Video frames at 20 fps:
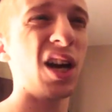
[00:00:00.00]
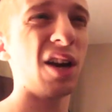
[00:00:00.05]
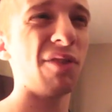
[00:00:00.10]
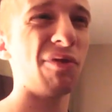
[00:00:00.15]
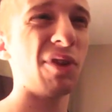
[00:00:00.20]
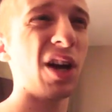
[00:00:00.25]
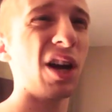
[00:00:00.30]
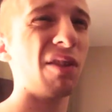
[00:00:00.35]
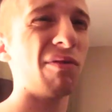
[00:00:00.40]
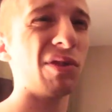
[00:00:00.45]
If
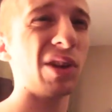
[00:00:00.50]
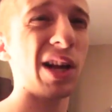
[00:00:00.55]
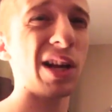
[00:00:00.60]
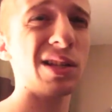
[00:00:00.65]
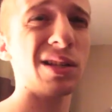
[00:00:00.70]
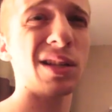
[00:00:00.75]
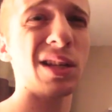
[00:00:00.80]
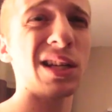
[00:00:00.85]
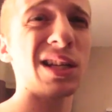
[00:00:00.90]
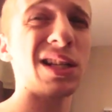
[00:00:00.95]
they have
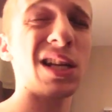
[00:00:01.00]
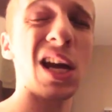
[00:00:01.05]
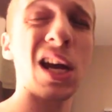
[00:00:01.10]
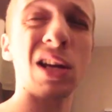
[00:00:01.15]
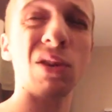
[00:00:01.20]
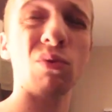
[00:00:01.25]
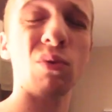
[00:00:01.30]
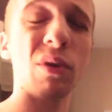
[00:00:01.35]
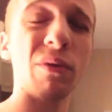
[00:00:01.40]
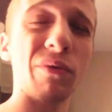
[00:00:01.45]
less than
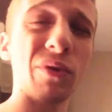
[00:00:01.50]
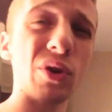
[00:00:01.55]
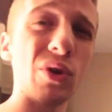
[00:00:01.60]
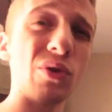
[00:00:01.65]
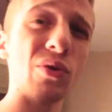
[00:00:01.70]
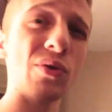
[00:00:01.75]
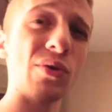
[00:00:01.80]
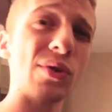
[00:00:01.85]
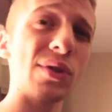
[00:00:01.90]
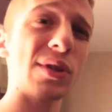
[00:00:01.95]
10
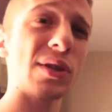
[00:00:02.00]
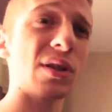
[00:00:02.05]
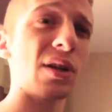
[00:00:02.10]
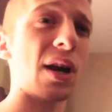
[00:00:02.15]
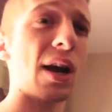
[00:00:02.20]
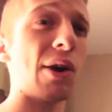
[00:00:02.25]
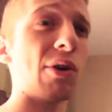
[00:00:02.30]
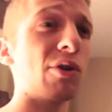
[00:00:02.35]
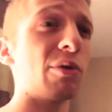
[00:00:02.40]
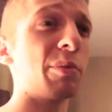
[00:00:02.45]
reviews,
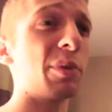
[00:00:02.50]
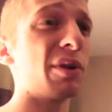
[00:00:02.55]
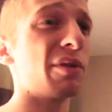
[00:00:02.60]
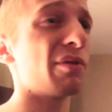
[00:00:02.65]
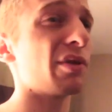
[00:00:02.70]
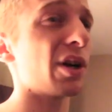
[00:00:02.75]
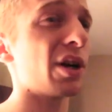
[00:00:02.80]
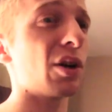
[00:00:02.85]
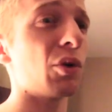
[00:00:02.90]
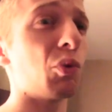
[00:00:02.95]
I would be
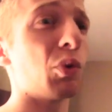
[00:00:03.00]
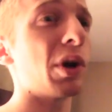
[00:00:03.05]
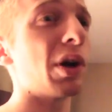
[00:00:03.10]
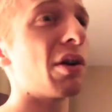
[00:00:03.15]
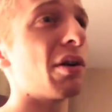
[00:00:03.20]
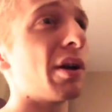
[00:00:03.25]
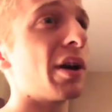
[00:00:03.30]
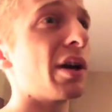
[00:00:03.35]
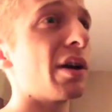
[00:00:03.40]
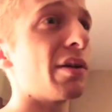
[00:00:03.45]
very
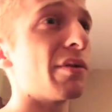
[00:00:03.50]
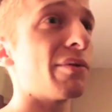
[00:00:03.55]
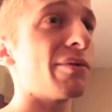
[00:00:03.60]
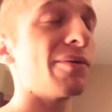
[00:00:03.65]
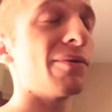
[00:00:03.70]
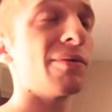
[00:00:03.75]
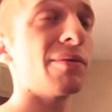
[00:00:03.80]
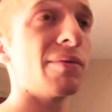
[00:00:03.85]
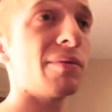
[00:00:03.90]
wary of